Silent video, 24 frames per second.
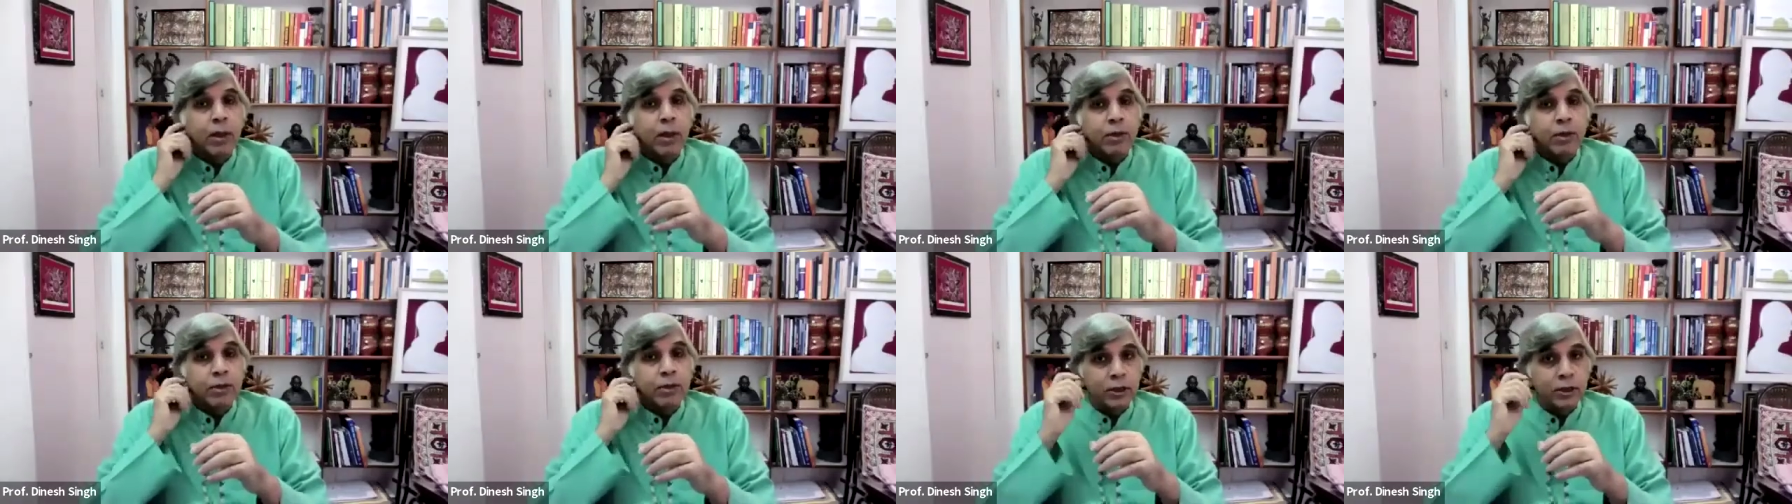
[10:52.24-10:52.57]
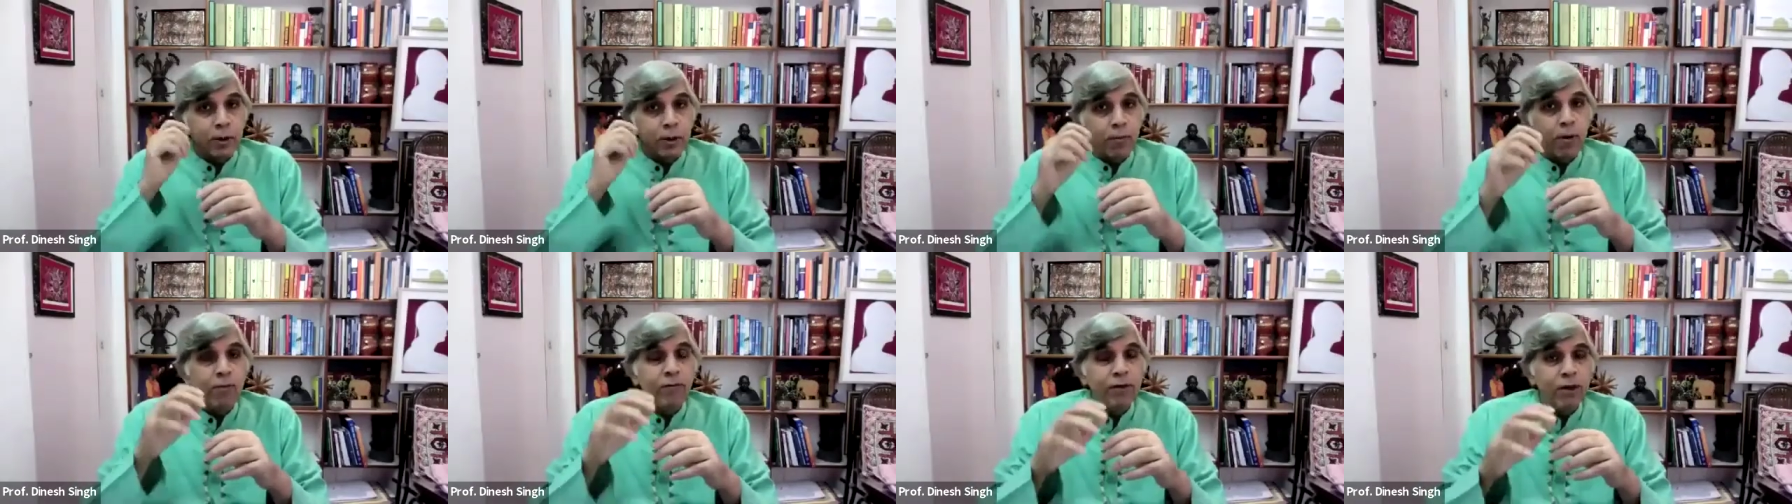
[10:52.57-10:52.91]

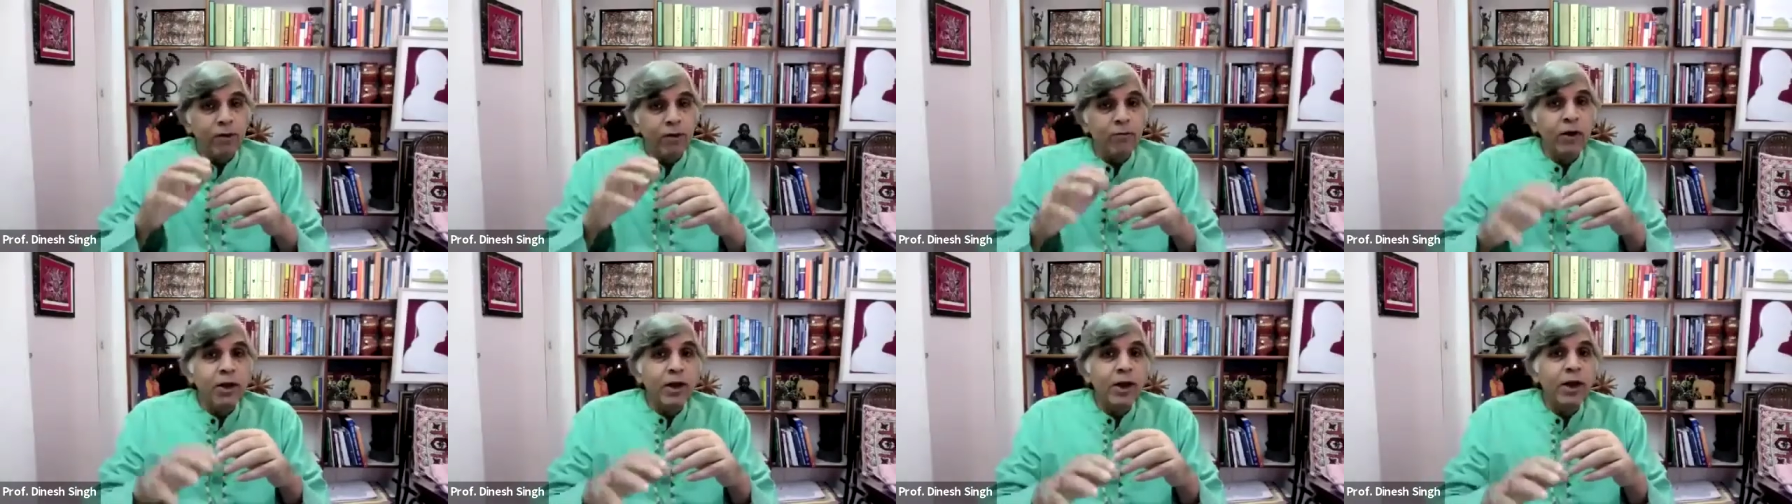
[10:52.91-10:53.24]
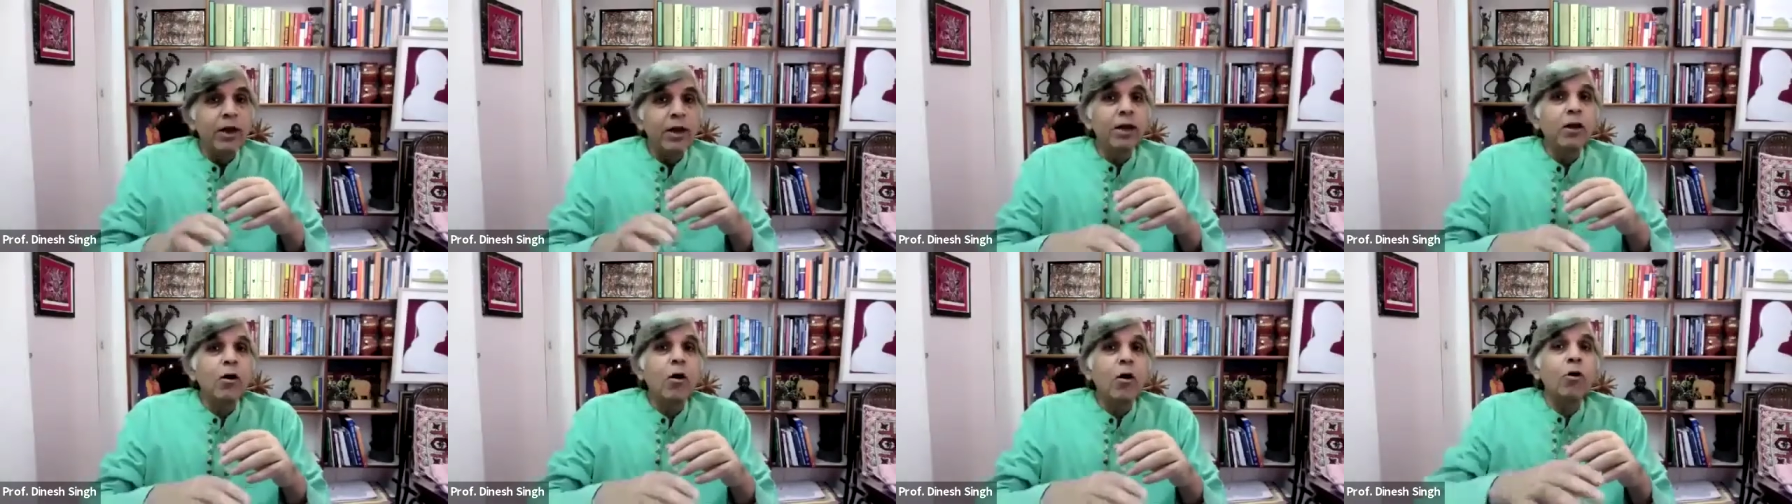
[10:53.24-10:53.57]
Some of them were
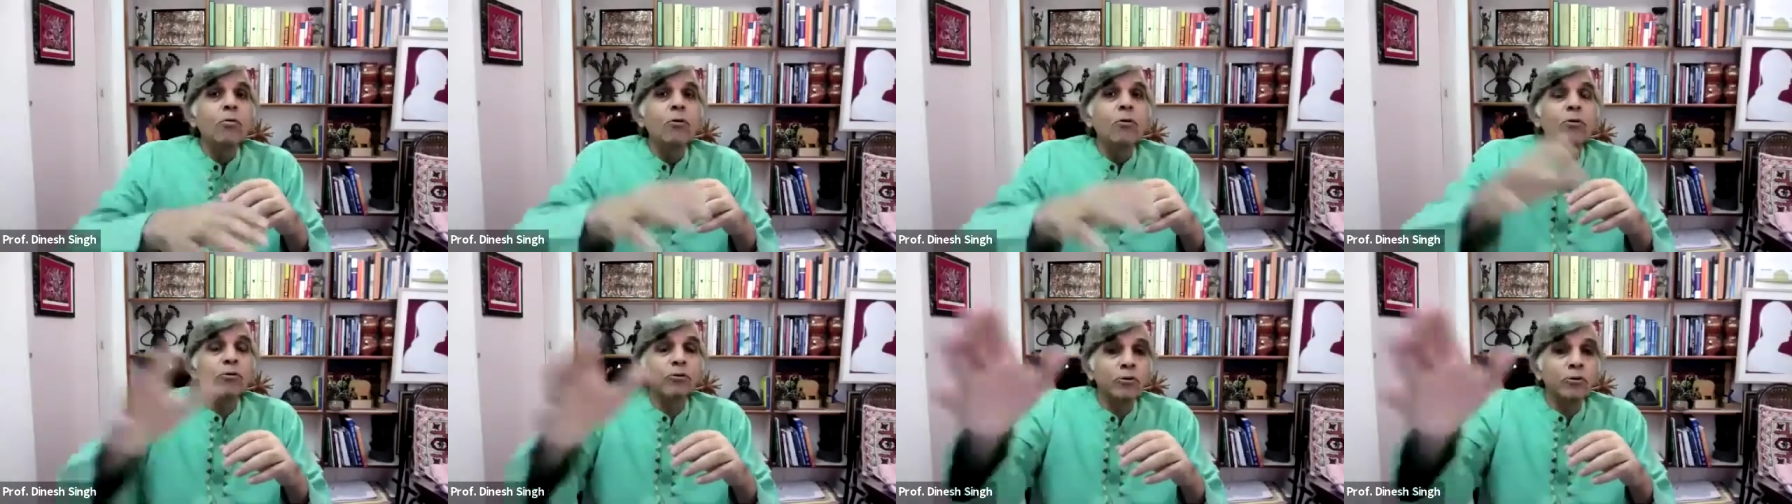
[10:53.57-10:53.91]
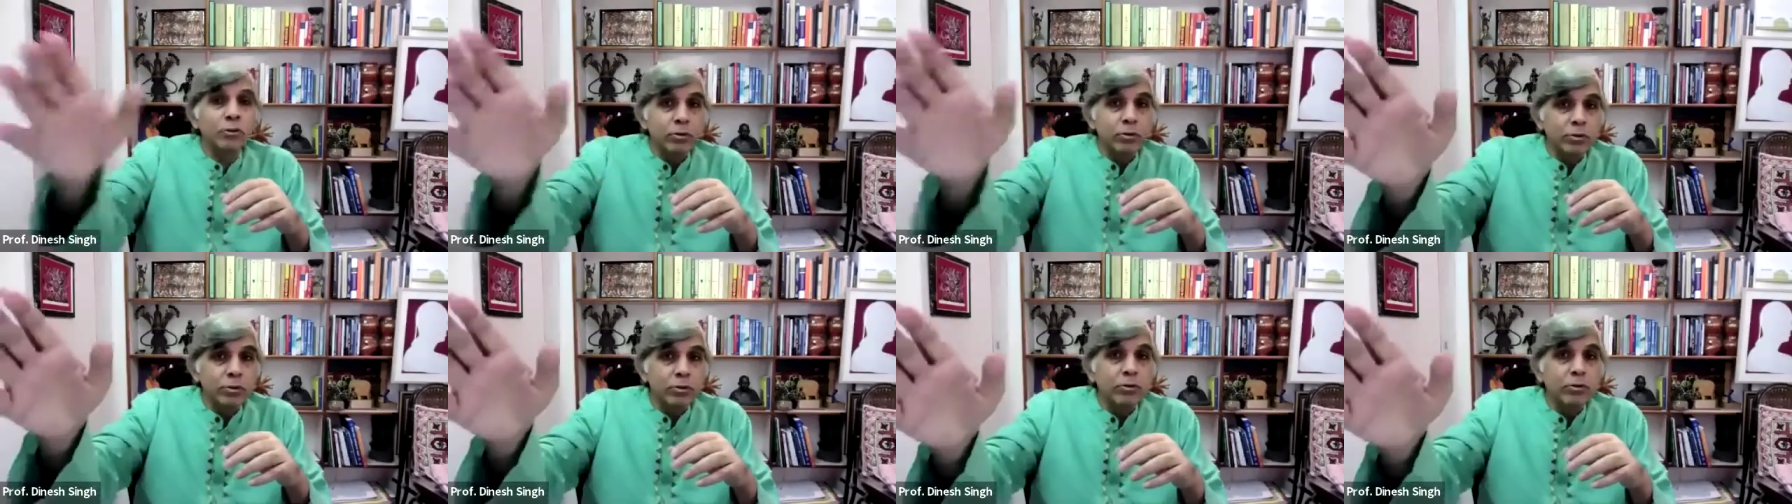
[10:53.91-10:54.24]
in
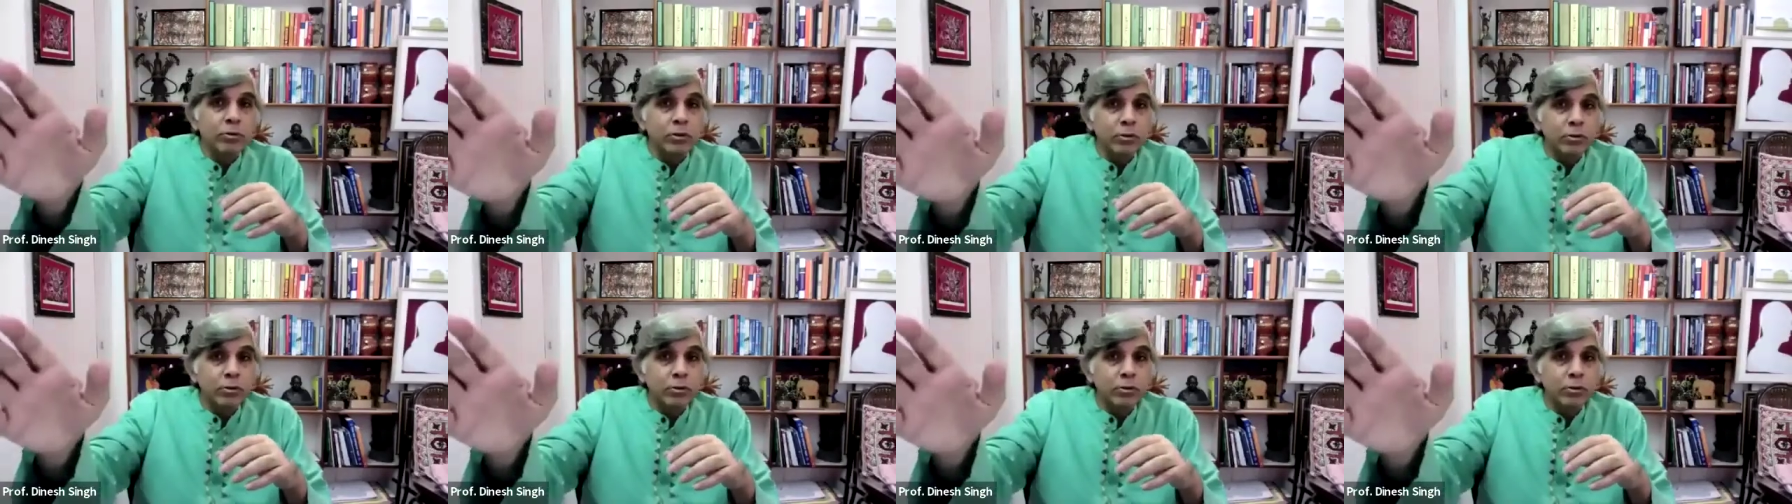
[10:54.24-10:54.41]
almost